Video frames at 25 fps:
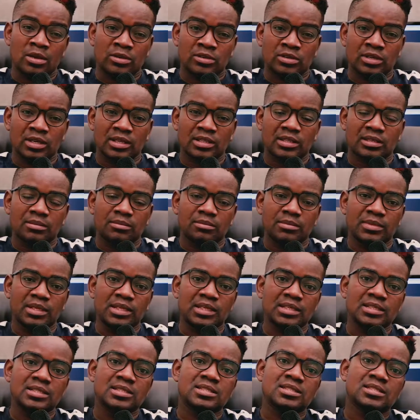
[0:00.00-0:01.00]
doing the
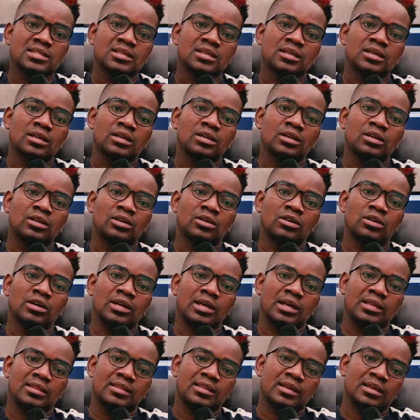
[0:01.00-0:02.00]
mids you know
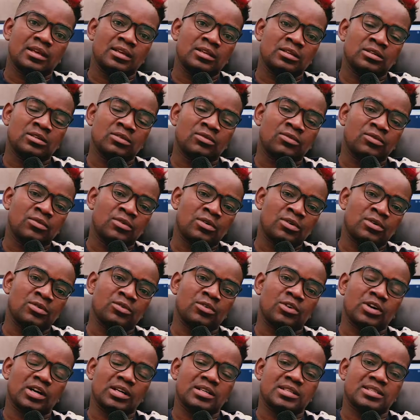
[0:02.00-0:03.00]
and then you've
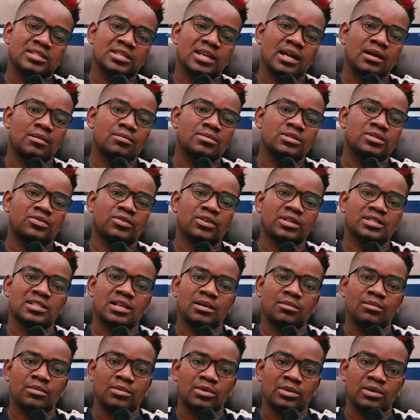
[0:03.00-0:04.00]
you've got subs for
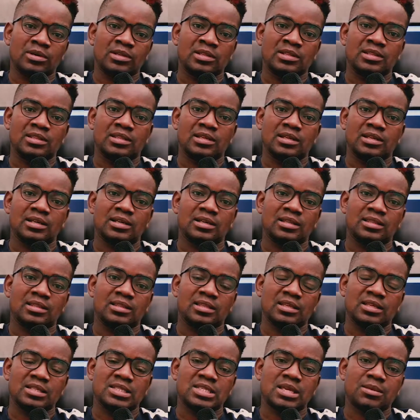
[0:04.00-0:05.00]
example the
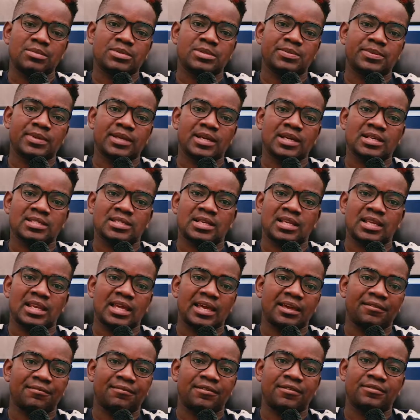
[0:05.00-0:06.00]
the sub speakers are
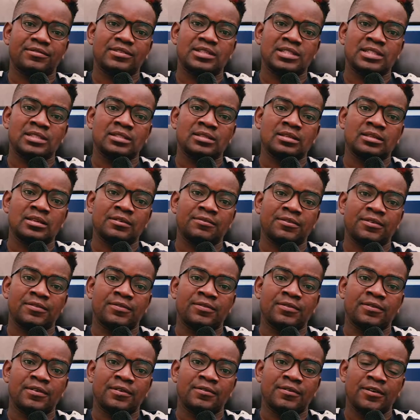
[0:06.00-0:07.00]
like 15
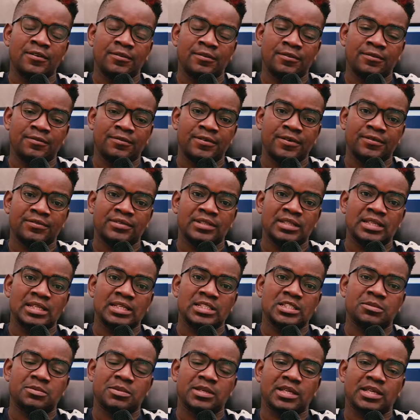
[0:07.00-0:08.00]
15
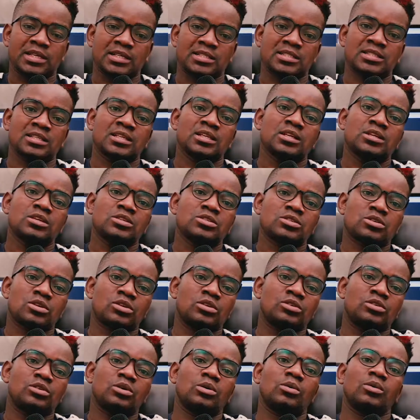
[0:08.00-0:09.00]
inch speakers so
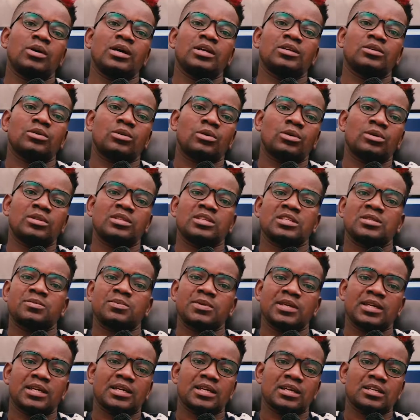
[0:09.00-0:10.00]
you don't want all the
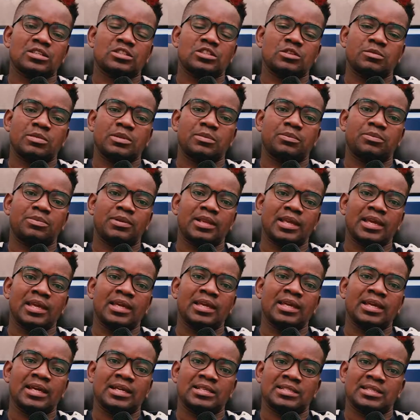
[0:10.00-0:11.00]
speakers to be
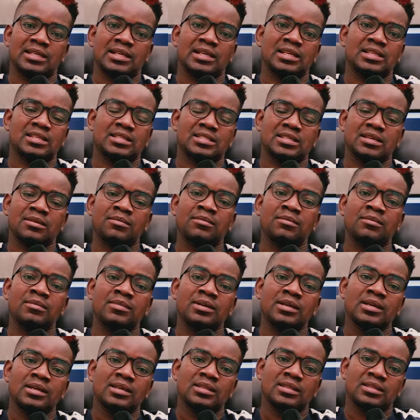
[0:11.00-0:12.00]
playing exactly the
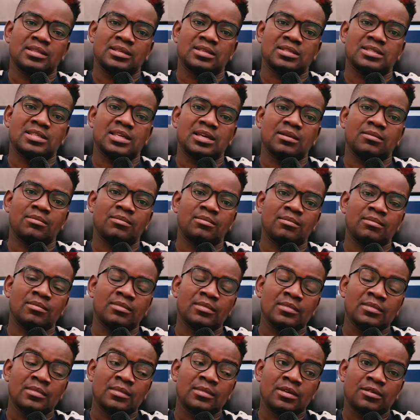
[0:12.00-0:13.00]
same the same
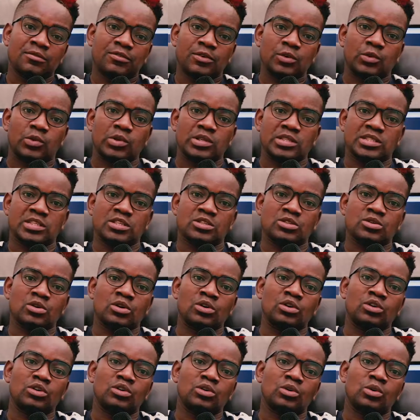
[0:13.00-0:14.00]
frequency so
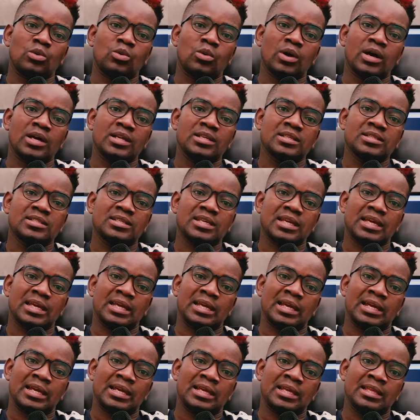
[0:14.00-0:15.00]
you want
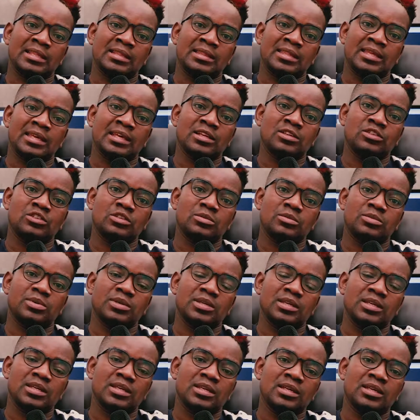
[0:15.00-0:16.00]
uh, there to
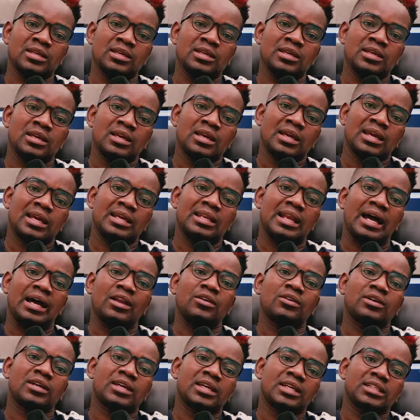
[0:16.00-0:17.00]
be an
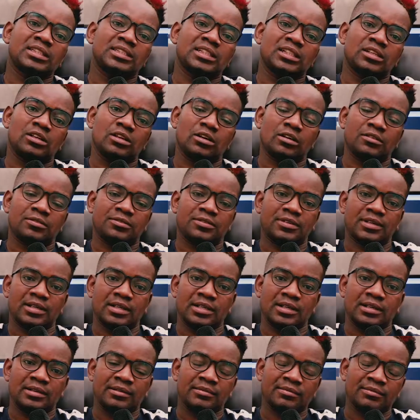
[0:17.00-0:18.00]
allocation of
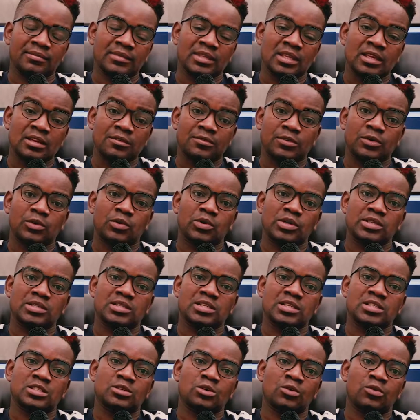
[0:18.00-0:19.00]
um,
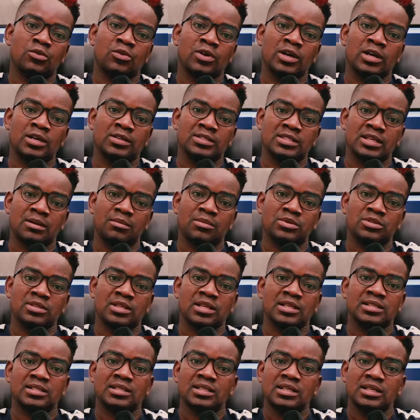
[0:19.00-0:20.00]
frequencies so for example so
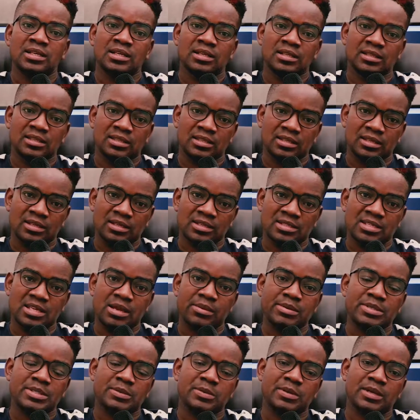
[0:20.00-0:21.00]
that the
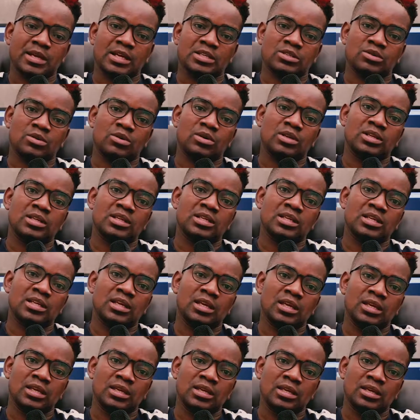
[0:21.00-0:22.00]
sub speakers
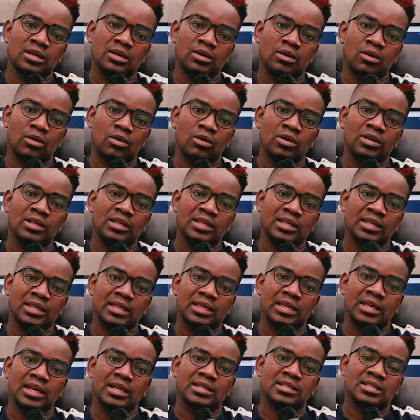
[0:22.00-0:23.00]
only only
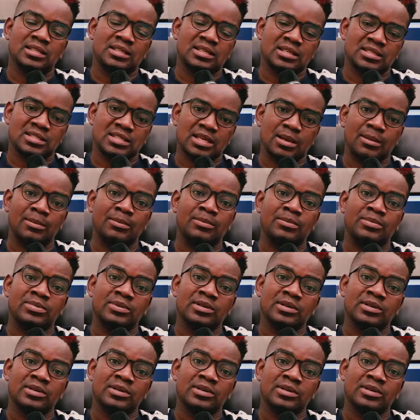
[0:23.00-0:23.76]
get the sub